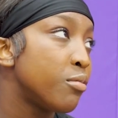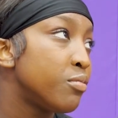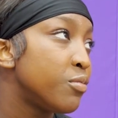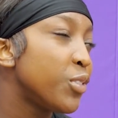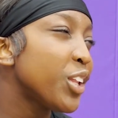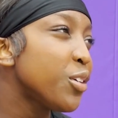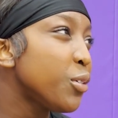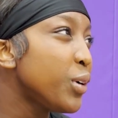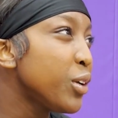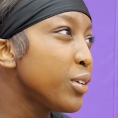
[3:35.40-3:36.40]
What do
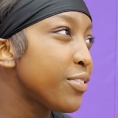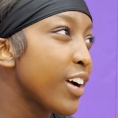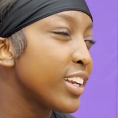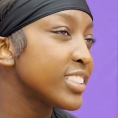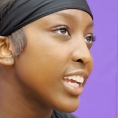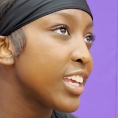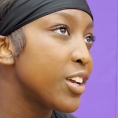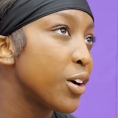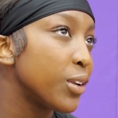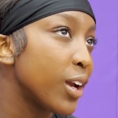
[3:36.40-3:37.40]
you define as like
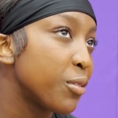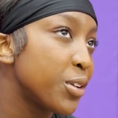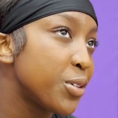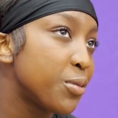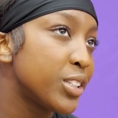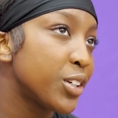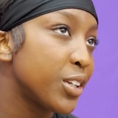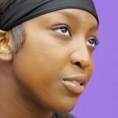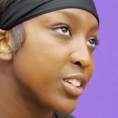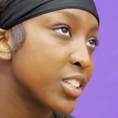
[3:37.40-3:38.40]
ego? Like, what's your
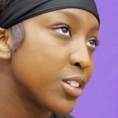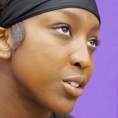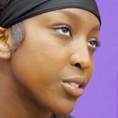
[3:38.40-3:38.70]
definition of ego?